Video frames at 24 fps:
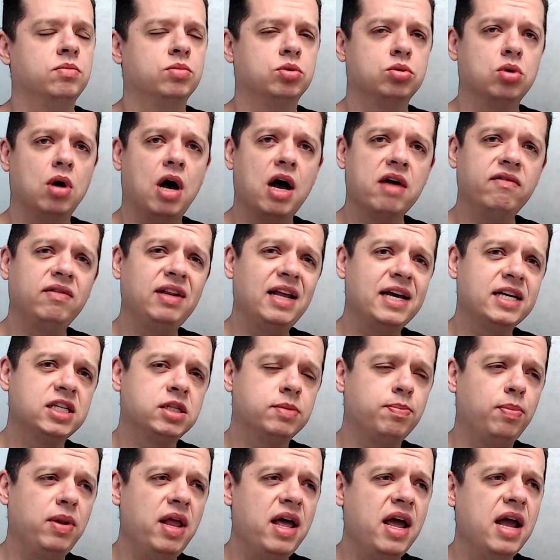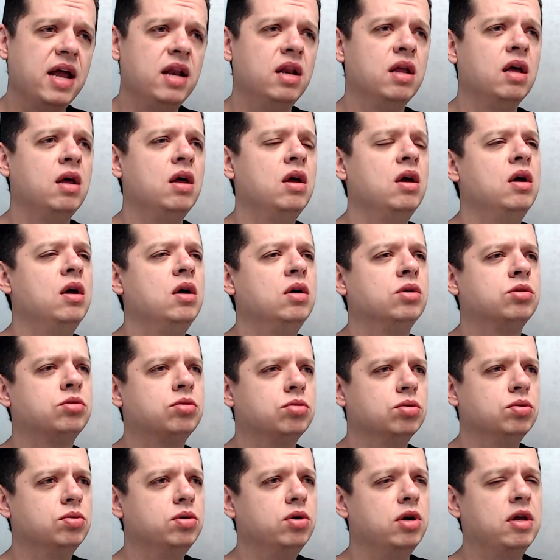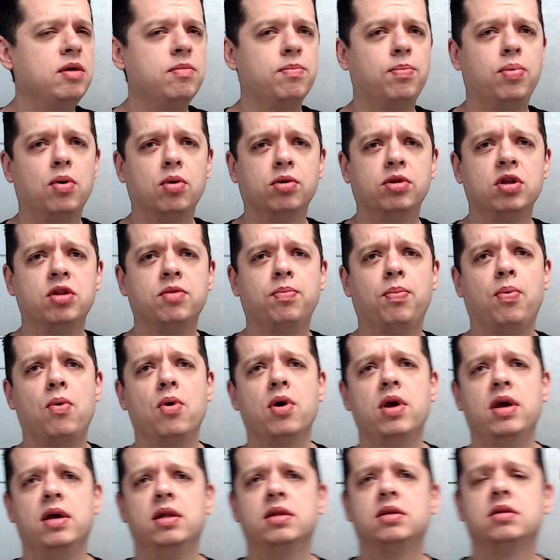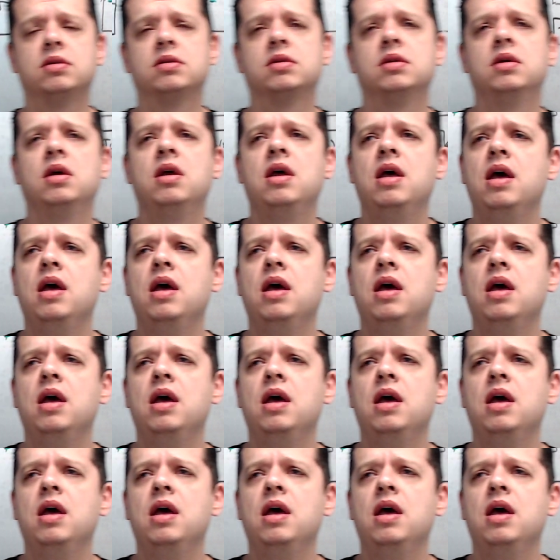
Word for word: So I will explain two important points,